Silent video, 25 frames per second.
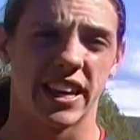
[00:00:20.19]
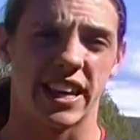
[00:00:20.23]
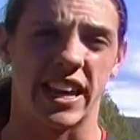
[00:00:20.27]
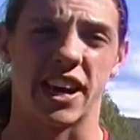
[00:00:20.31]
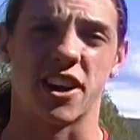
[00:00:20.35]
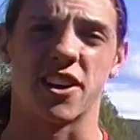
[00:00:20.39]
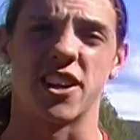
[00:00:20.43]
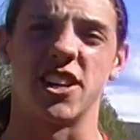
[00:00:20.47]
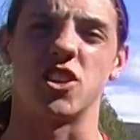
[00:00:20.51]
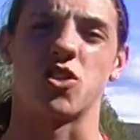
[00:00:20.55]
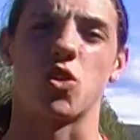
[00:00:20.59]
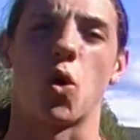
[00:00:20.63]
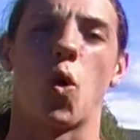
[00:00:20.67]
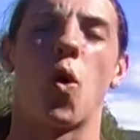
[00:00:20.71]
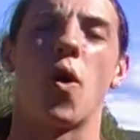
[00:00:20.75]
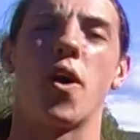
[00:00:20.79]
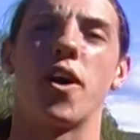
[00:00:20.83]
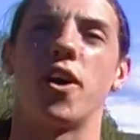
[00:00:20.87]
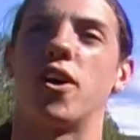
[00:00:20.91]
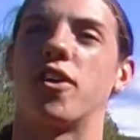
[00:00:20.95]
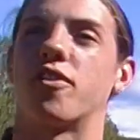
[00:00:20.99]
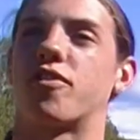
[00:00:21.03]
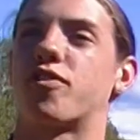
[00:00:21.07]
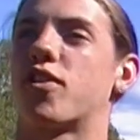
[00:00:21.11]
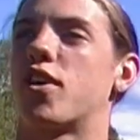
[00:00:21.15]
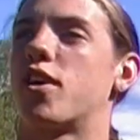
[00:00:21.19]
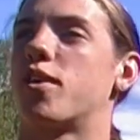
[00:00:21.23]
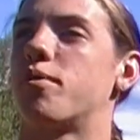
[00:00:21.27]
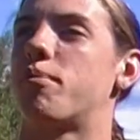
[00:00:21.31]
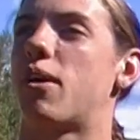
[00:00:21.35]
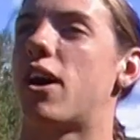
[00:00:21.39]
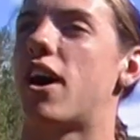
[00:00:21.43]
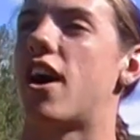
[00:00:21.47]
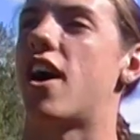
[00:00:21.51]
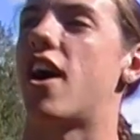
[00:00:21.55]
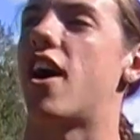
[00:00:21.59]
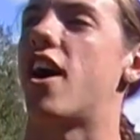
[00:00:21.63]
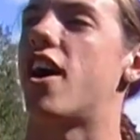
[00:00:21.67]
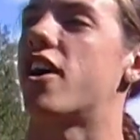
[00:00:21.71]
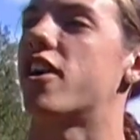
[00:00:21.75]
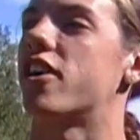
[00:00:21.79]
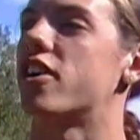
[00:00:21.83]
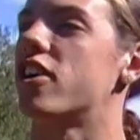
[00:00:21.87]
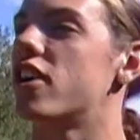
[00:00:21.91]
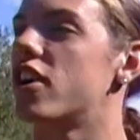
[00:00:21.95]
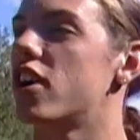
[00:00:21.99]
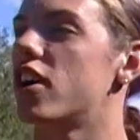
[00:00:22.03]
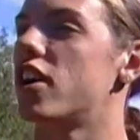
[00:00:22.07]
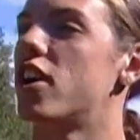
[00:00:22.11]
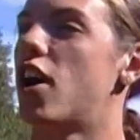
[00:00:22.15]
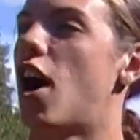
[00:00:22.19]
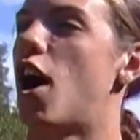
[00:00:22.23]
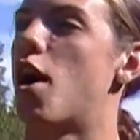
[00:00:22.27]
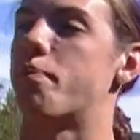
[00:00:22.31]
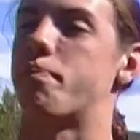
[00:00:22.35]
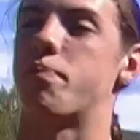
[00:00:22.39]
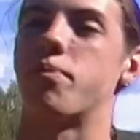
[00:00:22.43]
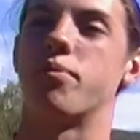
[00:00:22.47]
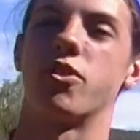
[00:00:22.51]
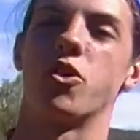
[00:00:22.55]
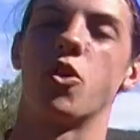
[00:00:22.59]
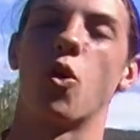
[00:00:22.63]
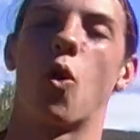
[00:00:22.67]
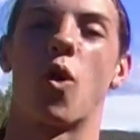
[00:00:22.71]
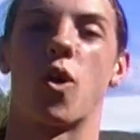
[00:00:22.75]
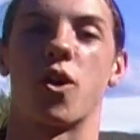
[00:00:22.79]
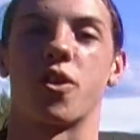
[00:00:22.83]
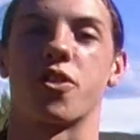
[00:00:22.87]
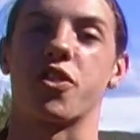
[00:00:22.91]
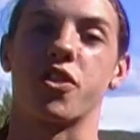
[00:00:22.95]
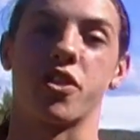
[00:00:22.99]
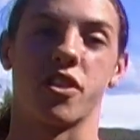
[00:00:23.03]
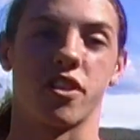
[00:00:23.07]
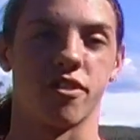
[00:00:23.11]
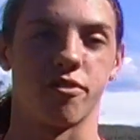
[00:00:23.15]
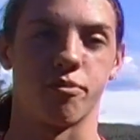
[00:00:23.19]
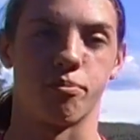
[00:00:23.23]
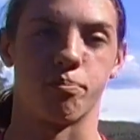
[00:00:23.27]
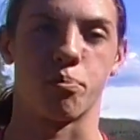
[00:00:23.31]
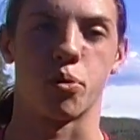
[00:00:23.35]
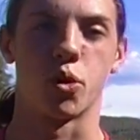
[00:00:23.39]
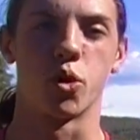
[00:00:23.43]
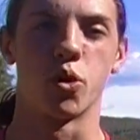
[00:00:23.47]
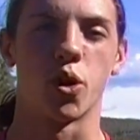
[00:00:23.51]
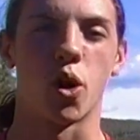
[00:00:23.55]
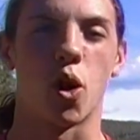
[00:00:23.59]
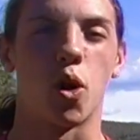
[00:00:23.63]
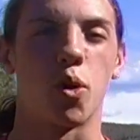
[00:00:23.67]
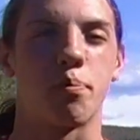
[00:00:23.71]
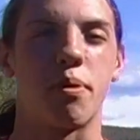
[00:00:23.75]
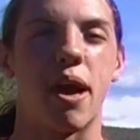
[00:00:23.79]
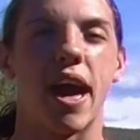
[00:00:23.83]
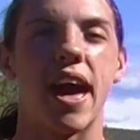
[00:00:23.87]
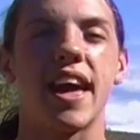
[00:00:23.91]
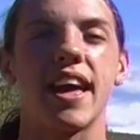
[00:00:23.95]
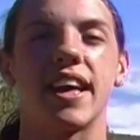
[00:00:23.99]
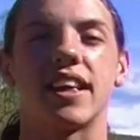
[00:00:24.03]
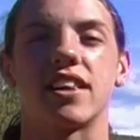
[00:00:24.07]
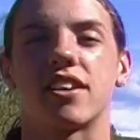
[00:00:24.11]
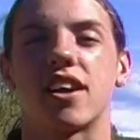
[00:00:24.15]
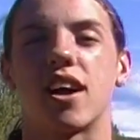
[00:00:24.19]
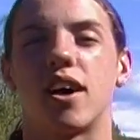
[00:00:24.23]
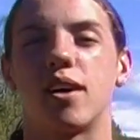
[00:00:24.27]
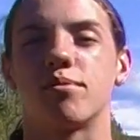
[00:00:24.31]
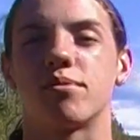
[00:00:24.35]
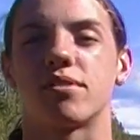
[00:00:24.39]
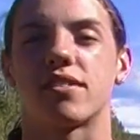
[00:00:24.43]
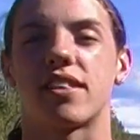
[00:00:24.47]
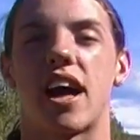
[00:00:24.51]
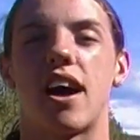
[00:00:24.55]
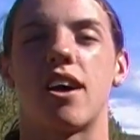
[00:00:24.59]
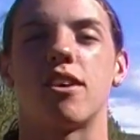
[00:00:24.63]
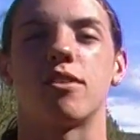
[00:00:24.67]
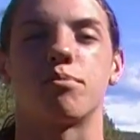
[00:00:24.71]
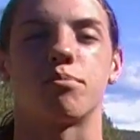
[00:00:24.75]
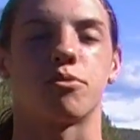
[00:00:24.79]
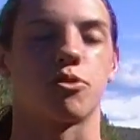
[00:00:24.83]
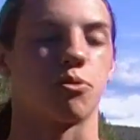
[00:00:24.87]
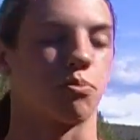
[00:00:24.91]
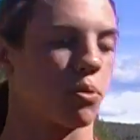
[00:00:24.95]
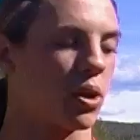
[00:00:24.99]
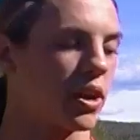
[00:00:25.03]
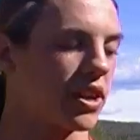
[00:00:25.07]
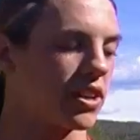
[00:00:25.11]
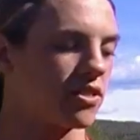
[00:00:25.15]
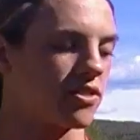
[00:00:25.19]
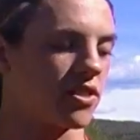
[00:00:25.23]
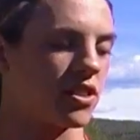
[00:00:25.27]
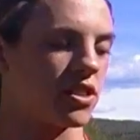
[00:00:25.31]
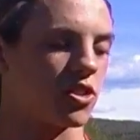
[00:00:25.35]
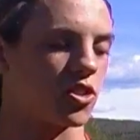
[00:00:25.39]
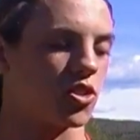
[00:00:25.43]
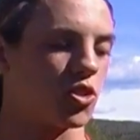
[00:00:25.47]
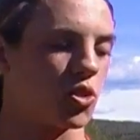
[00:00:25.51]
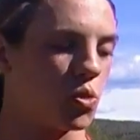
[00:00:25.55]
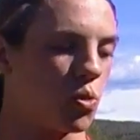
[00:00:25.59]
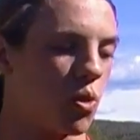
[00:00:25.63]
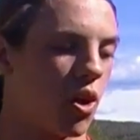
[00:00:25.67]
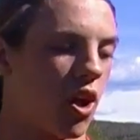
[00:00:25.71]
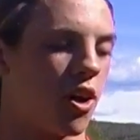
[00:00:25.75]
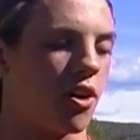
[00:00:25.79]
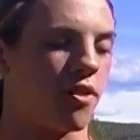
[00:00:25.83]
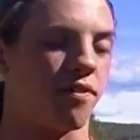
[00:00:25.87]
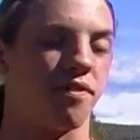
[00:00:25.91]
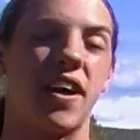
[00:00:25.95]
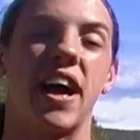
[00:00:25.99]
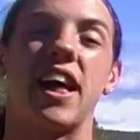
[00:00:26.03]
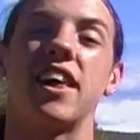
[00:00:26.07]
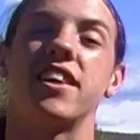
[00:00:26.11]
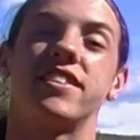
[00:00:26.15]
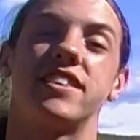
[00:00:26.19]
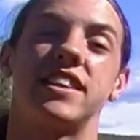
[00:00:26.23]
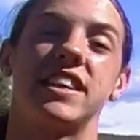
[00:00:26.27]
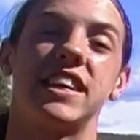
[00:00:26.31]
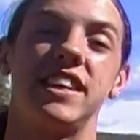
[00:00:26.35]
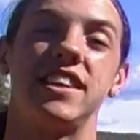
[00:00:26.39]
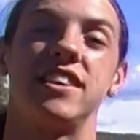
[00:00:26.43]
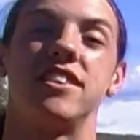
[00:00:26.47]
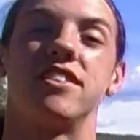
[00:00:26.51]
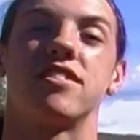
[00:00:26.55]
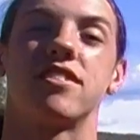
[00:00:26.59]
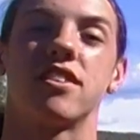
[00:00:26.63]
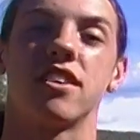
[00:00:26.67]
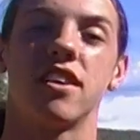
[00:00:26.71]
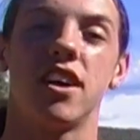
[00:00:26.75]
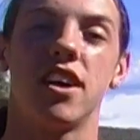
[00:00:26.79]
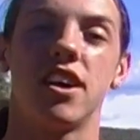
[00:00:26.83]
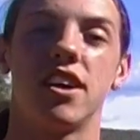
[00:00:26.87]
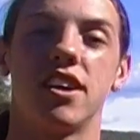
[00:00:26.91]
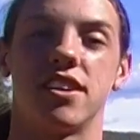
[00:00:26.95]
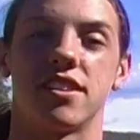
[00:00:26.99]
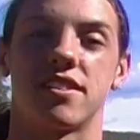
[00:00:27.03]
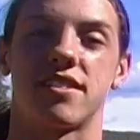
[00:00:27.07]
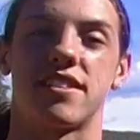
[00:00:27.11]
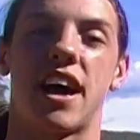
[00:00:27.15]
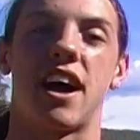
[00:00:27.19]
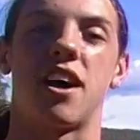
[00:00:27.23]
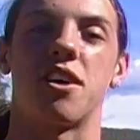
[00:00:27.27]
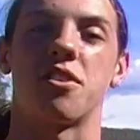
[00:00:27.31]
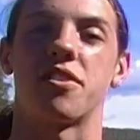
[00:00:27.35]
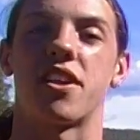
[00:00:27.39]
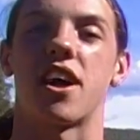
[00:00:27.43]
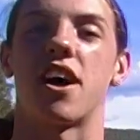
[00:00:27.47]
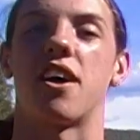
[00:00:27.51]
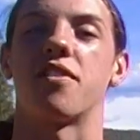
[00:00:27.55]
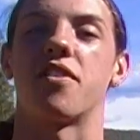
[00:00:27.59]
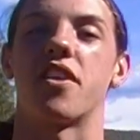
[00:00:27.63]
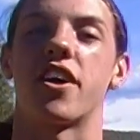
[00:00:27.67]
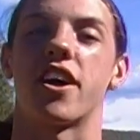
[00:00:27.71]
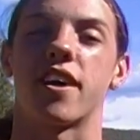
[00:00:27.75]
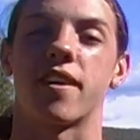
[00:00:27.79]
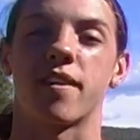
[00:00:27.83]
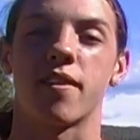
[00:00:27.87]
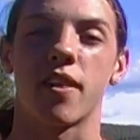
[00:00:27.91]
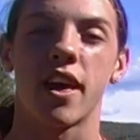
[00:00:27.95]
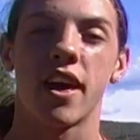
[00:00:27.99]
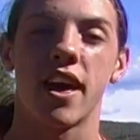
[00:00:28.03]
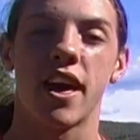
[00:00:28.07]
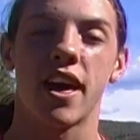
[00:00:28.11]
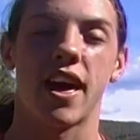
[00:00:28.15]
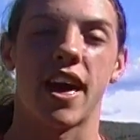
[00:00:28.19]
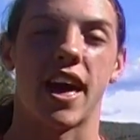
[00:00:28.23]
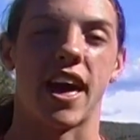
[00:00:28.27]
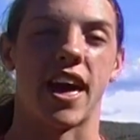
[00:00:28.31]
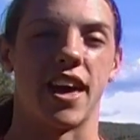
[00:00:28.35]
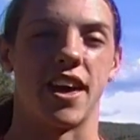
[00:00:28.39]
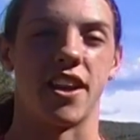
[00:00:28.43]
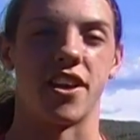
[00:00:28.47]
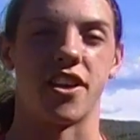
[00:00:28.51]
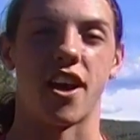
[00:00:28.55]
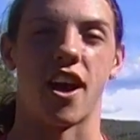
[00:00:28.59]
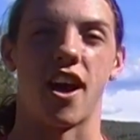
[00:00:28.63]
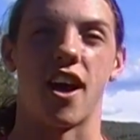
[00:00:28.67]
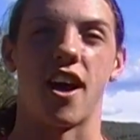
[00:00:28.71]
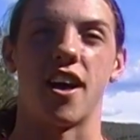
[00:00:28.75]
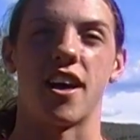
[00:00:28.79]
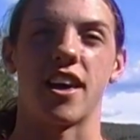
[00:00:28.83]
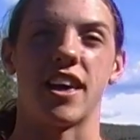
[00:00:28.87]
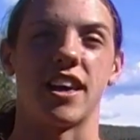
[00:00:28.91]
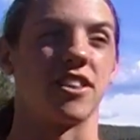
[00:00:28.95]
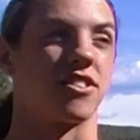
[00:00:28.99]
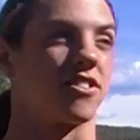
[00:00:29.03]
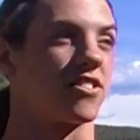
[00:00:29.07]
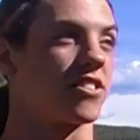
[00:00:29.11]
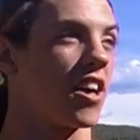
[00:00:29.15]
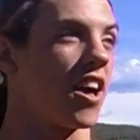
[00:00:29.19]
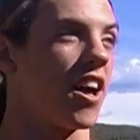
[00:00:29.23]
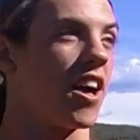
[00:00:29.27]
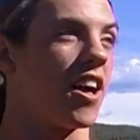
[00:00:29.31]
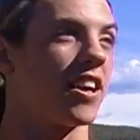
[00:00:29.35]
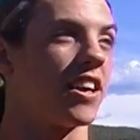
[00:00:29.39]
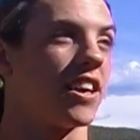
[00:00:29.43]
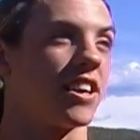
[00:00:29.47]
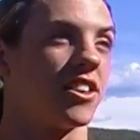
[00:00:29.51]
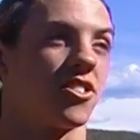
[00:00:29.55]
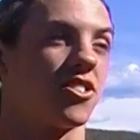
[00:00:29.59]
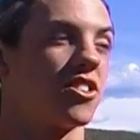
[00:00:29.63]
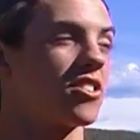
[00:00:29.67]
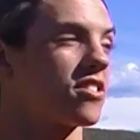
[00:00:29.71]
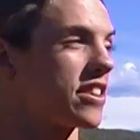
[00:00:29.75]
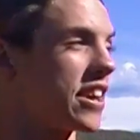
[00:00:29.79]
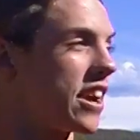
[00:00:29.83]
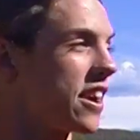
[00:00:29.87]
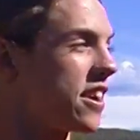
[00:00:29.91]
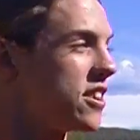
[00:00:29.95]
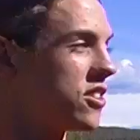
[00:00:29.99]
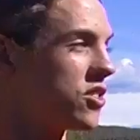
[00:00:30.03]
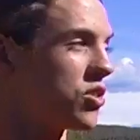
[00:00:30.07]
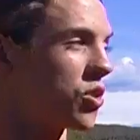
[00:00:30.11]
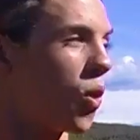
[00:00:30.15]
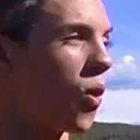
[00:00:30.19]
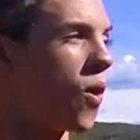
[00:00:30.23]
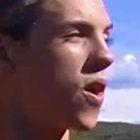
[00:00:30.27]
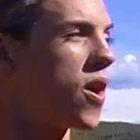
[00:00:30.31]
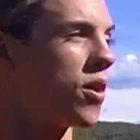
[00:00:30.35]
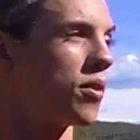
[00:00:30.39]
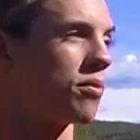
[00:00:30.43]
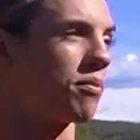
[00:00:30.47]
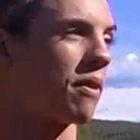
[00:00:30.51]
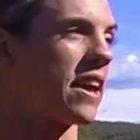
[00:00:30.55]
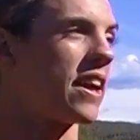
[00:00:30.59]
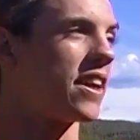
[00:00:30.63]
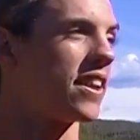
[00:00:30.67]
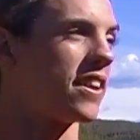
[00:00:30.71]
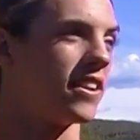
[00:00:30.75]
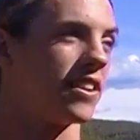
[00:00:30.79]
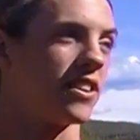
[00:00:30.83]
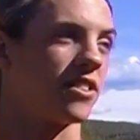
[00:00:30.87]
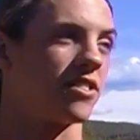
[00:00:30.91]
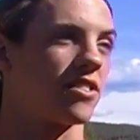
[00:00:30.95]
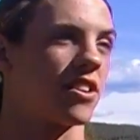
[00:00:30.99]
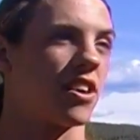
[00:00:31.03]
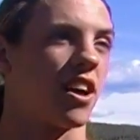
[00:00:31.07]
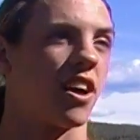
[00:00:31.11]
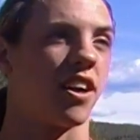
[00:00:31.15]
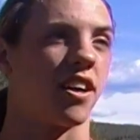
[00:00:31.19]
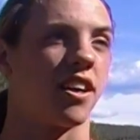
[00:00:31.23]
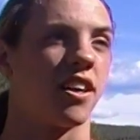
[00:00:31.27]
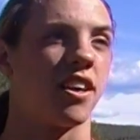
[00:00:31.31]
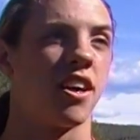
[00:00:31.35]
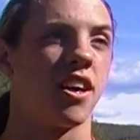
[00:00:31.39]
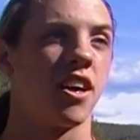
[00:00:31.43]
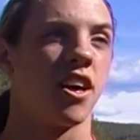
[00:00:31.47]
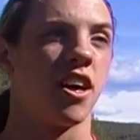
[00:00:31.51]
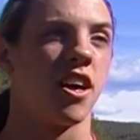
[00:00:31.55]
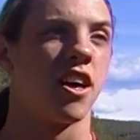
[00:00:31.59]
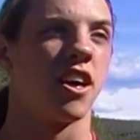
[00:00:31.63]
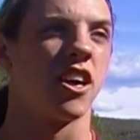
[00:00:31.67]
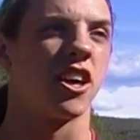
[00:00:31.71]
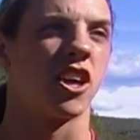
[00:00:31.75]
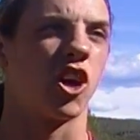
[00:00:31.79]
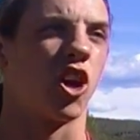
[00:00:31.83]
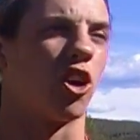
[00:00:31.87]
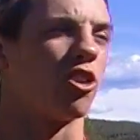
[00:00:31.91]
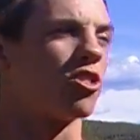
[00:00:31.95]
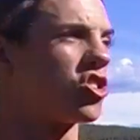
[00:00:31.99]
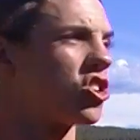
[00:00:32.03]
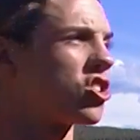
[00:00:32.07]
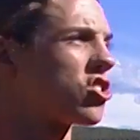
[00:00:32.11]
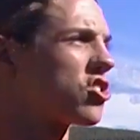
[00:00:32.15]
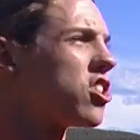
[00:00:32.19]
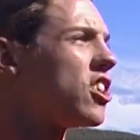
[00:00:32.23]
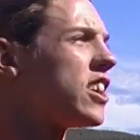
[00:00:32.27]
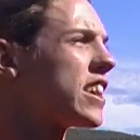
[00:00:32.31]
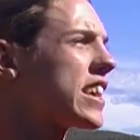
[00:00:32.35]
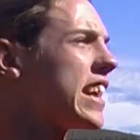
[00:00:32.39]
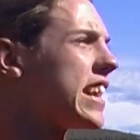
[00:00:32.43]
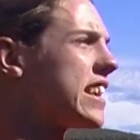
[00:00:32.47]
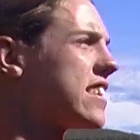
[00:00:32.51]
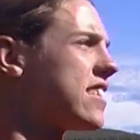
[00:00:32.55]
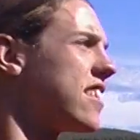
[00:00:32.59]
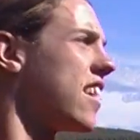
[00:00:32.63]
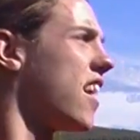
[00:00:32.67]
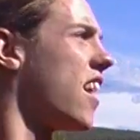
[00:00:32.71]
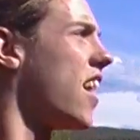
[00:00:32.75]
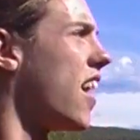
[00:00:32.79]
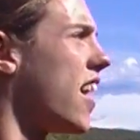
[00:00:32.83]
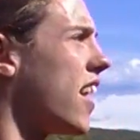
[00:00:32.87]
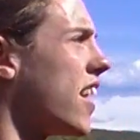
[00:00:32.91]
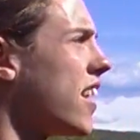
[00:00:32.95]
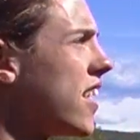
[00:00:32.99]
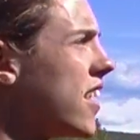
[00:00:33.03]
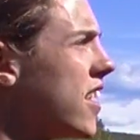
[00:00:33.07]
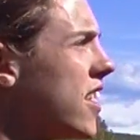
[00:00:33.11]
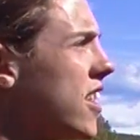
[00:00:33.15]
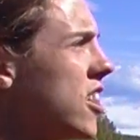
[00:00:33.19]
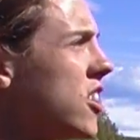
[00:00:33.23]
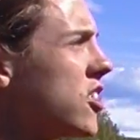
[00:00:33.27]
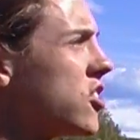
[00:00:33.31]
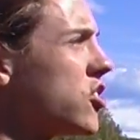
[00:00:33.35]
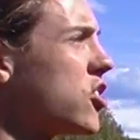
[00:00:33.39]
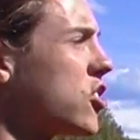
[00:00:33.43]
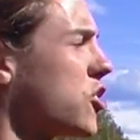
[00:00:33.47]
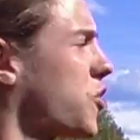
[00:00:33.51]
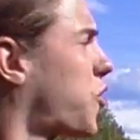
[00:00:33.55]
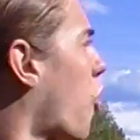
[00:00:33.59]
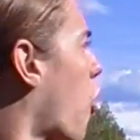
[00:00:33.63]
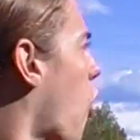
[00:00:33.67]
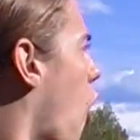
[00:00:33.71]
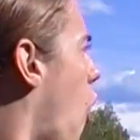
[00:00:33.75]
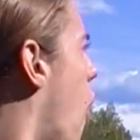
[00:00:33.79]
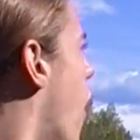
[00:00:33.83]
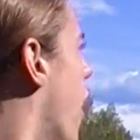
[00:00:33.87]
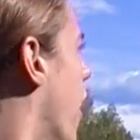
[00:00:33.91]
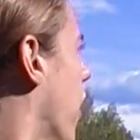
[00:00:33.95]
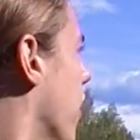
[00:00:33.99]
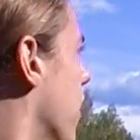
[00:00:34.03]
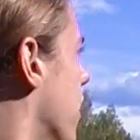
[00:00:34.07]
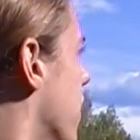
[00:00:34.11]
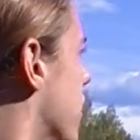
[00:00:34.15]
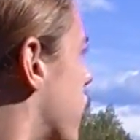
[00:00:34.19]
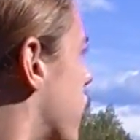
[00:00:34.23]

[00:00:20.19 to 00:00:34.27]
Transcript: carries oil from up north in Prudhoe Bay and comes down, brings it to Valdez, a town down there, and it just carries the oil, man. And it's just look at just for oil,